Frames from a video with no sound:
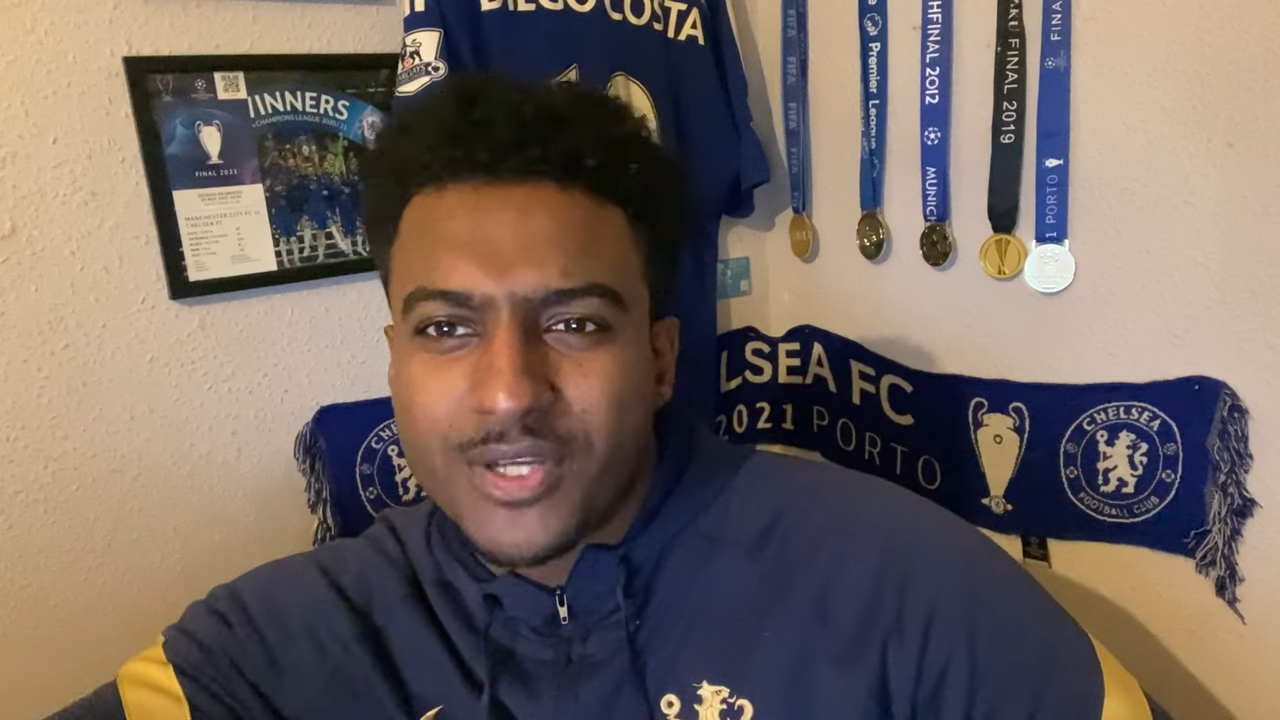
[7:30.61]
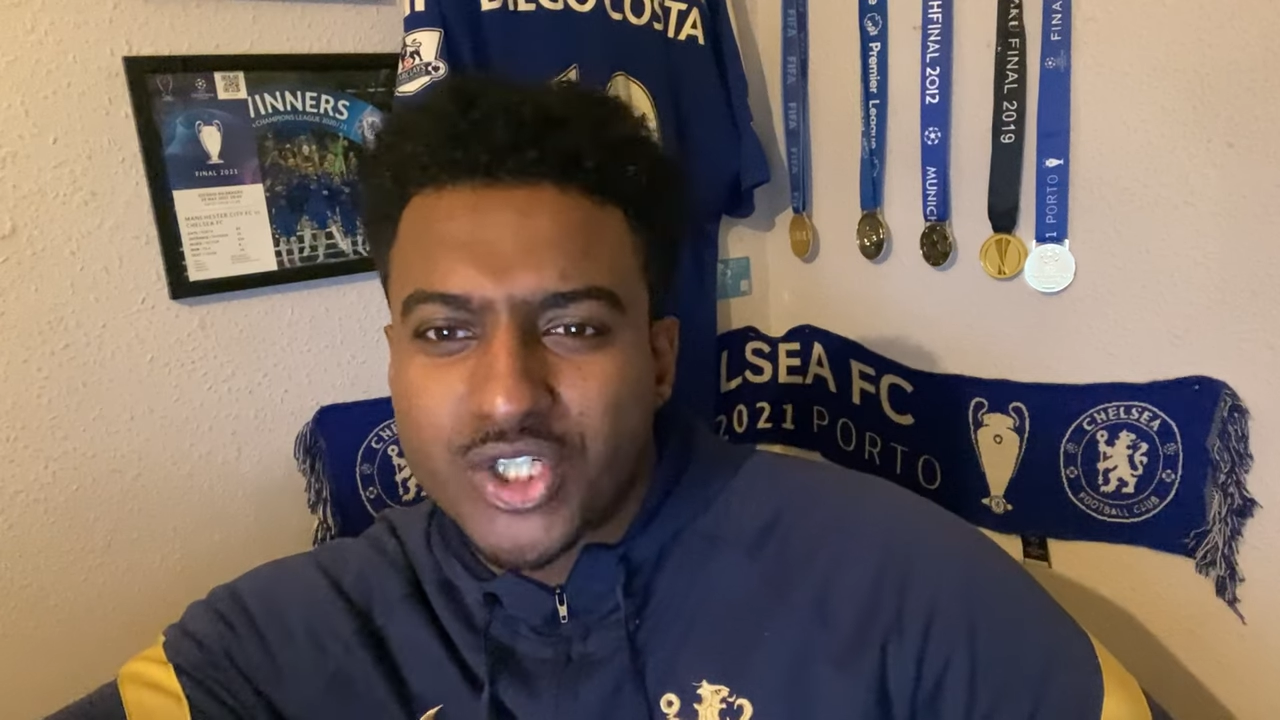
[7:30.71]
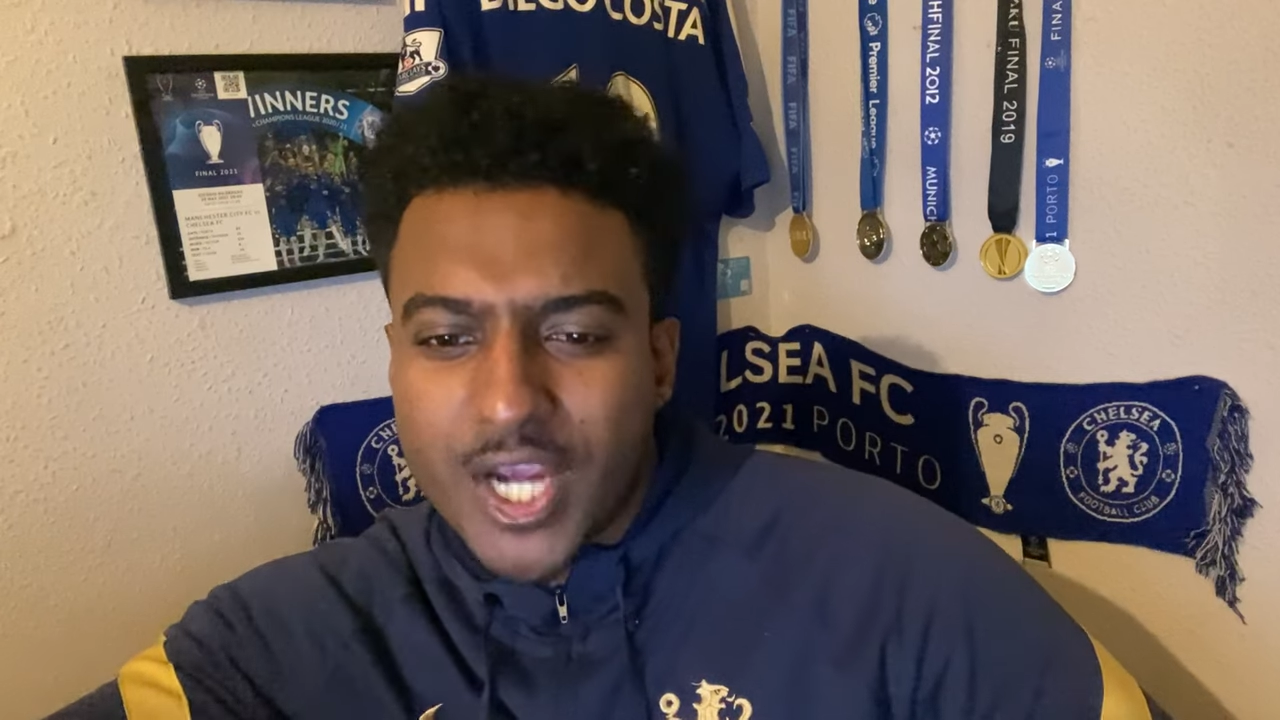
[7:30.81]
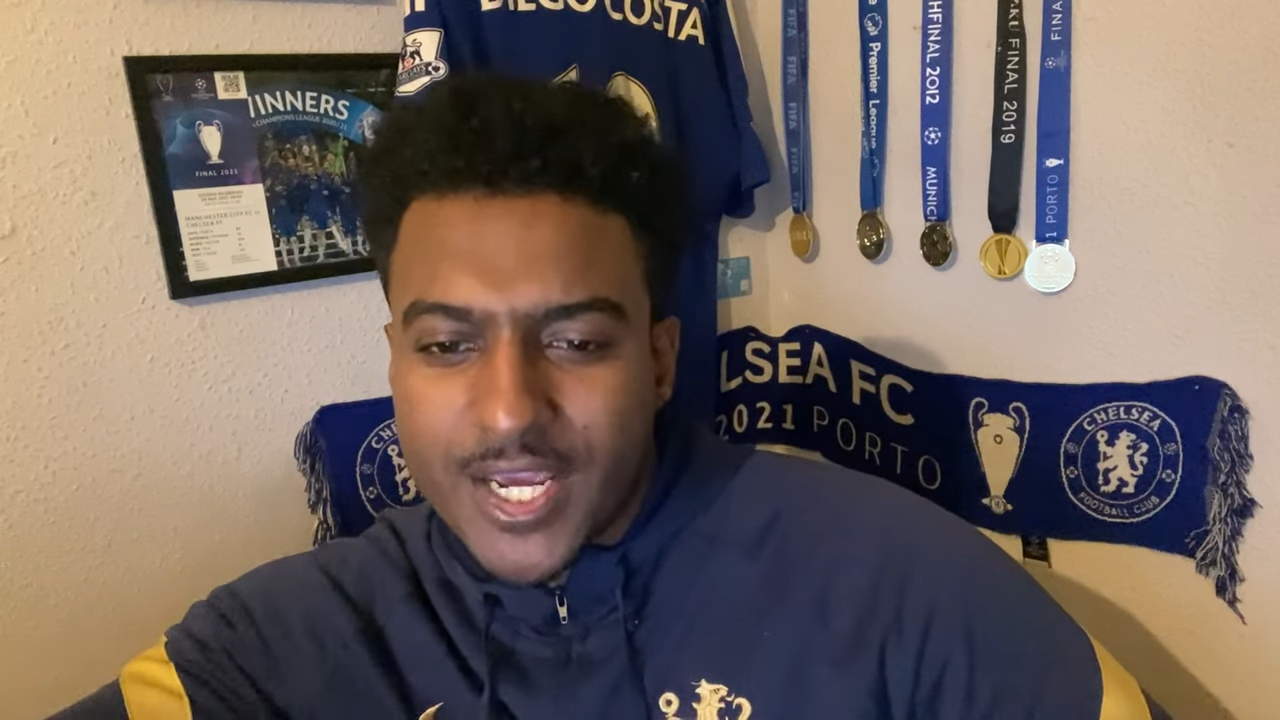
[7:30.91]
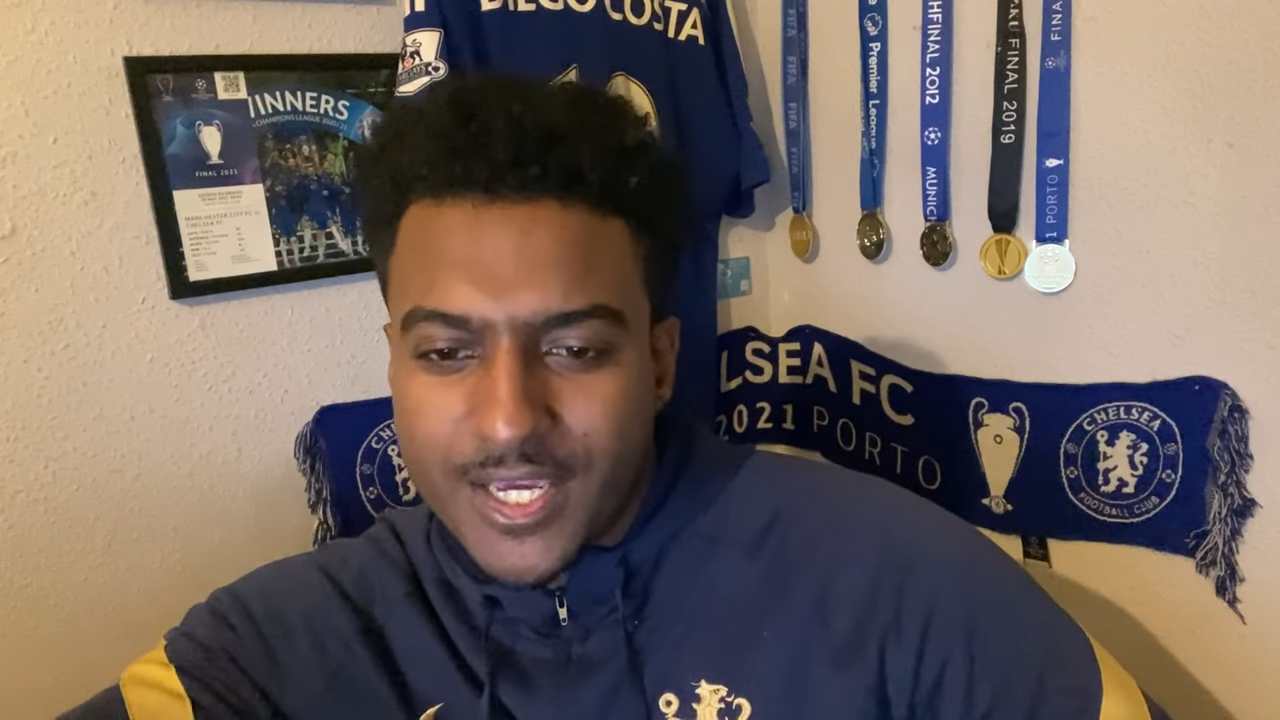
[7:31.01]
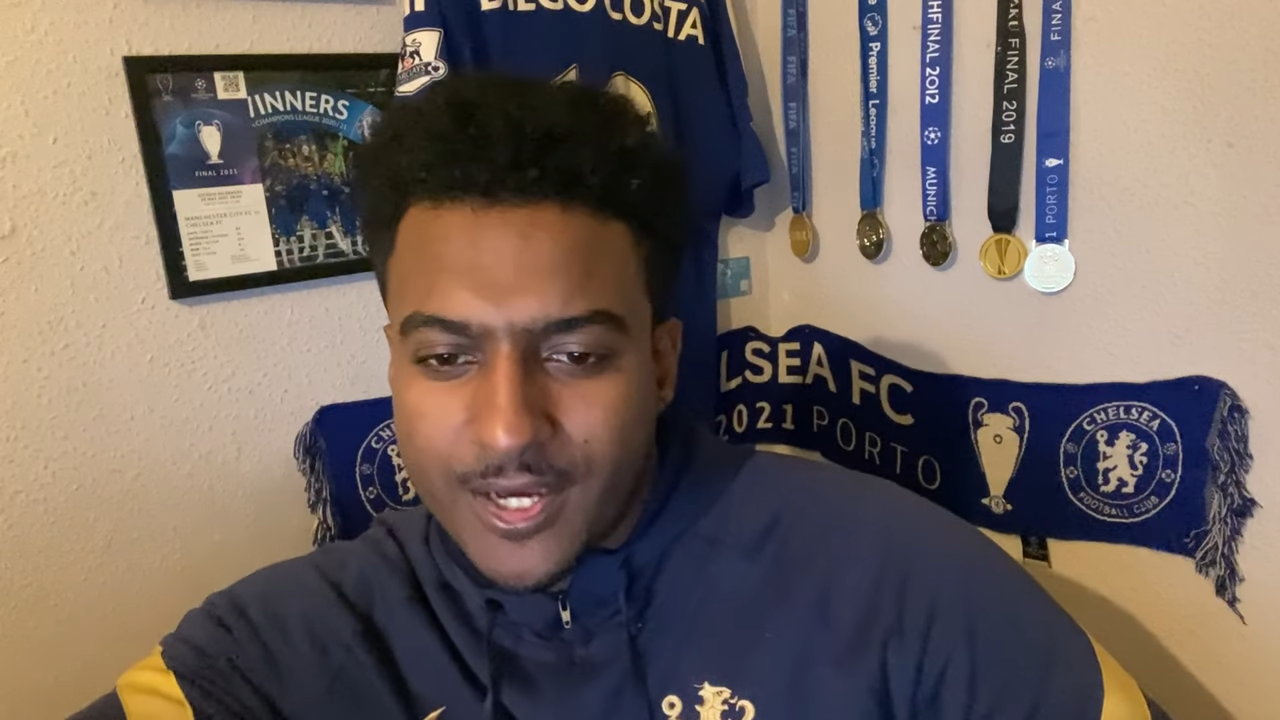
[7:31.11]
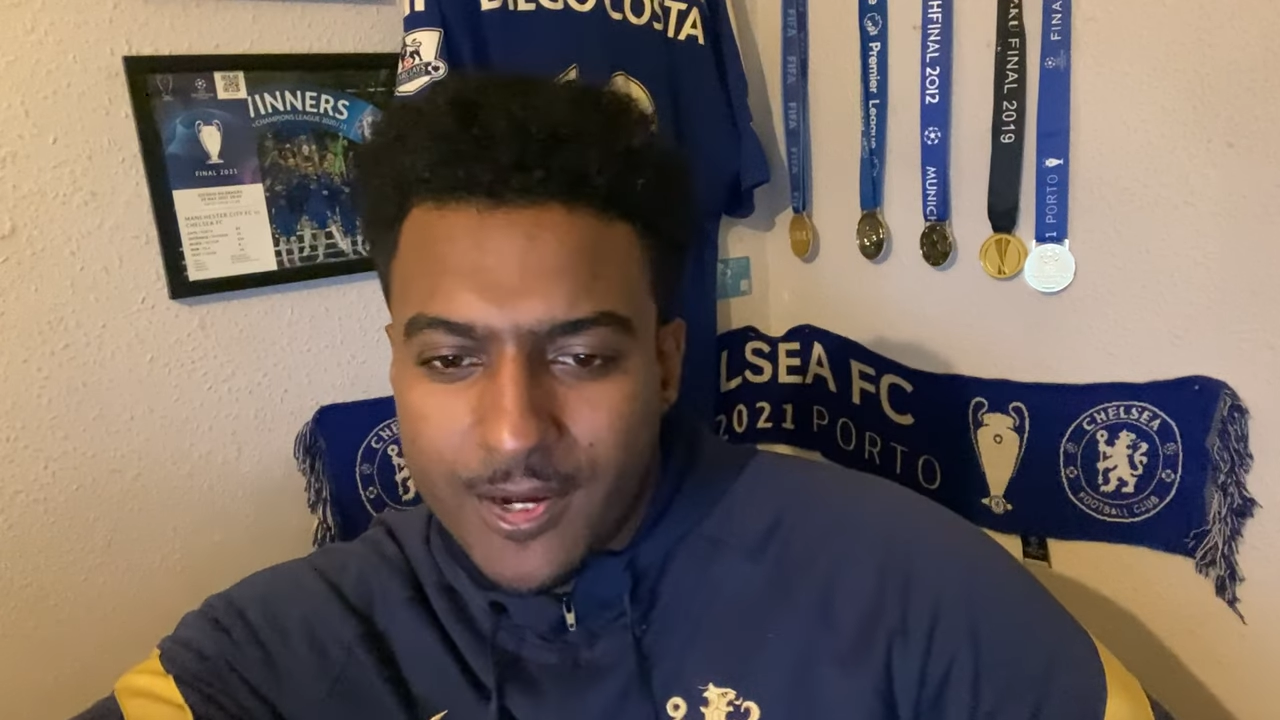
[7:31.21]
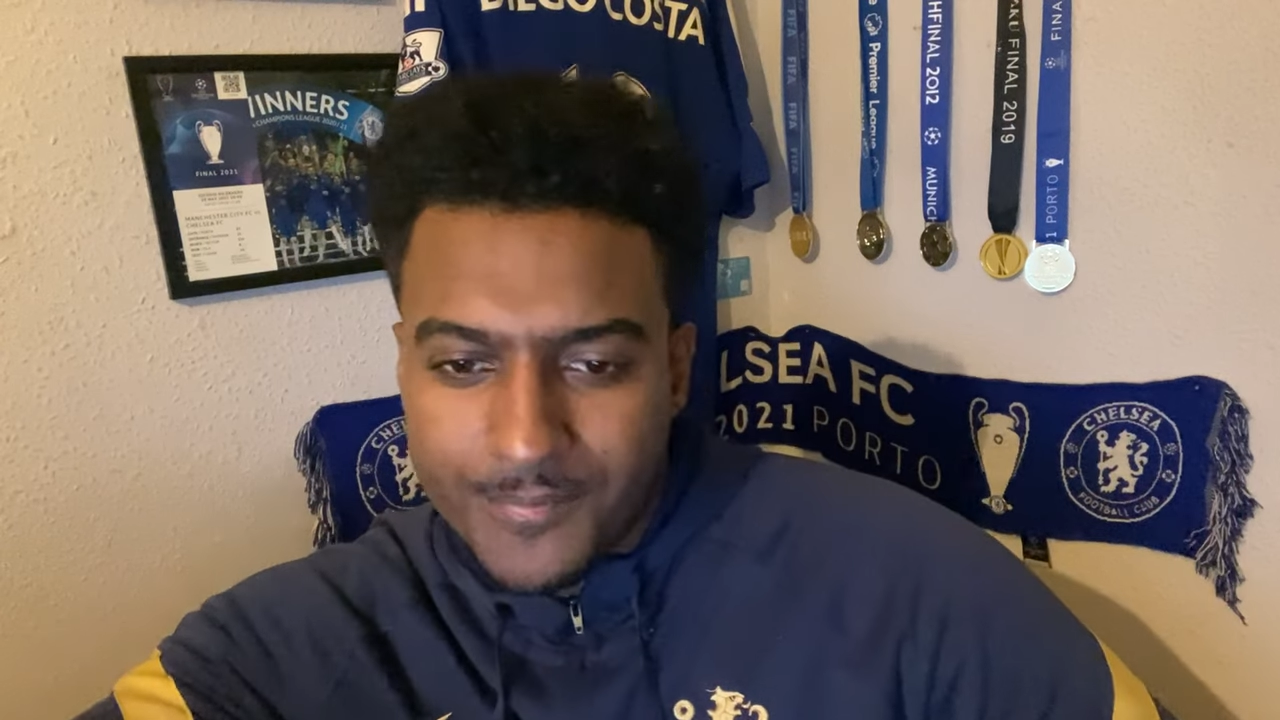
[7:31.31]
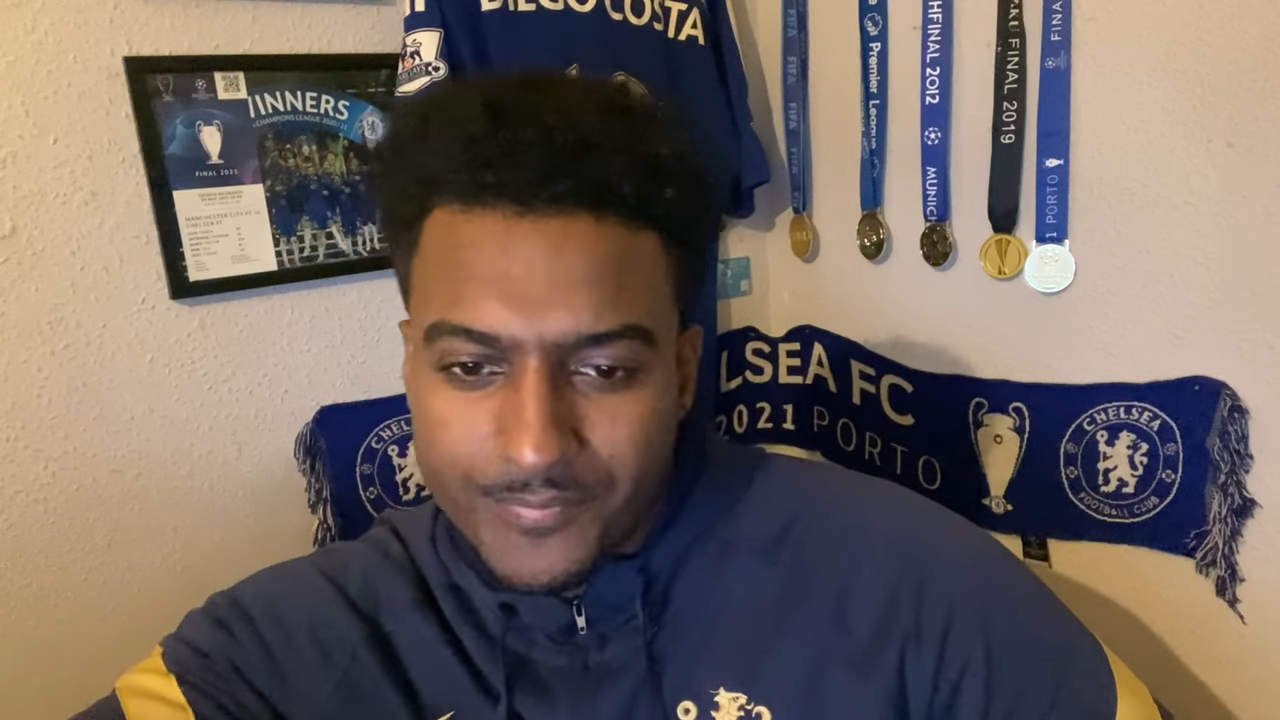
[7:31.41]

shakier.